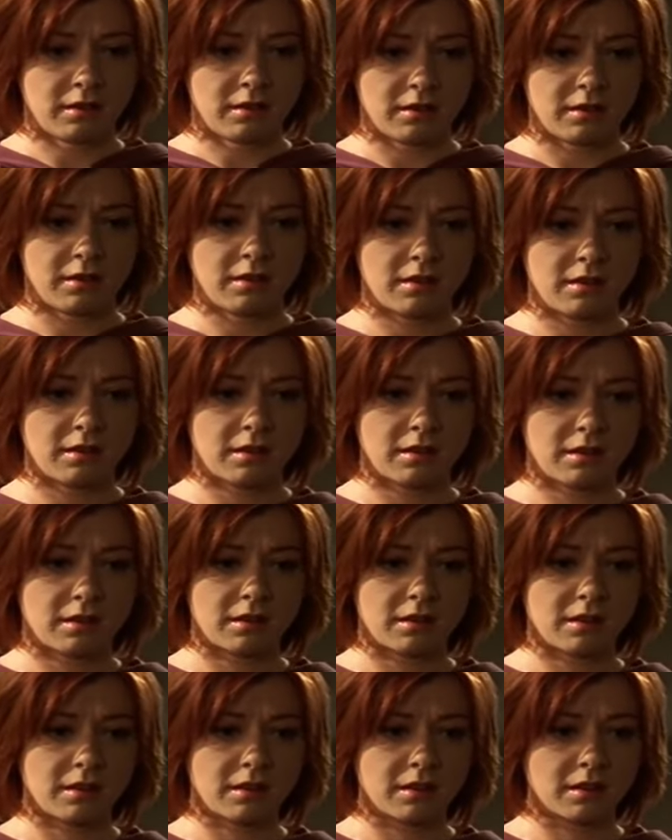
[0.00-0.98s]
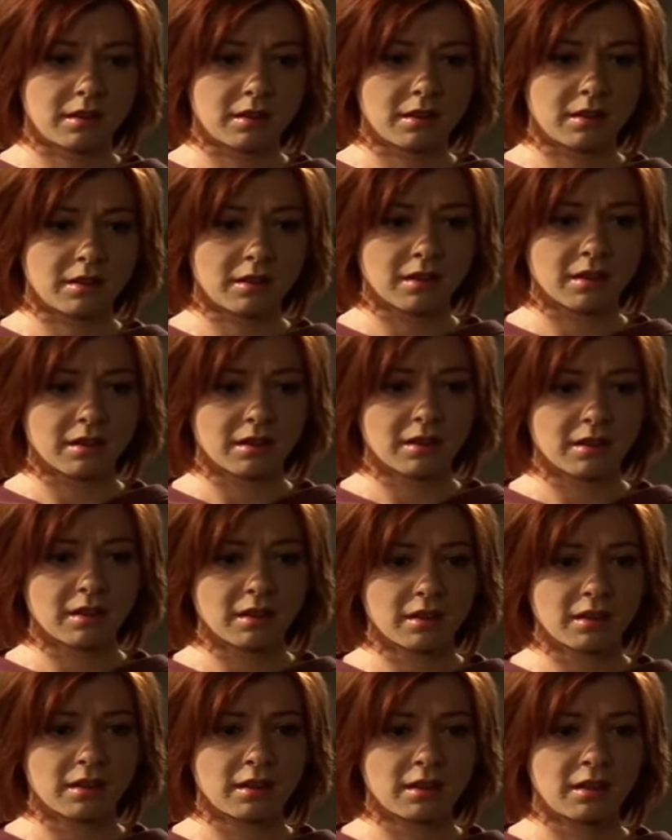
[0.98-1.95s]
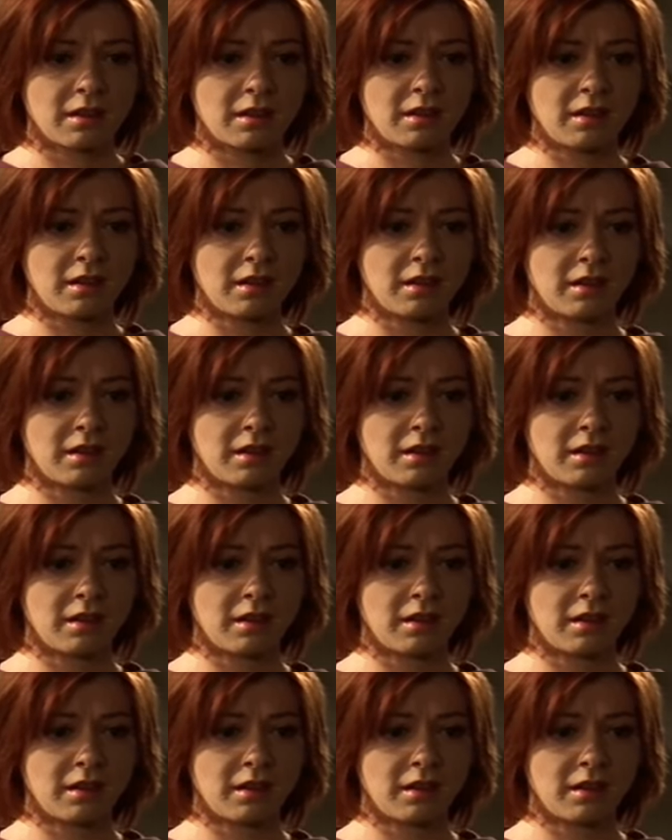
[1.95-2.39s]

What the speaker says: The person shown says nothing.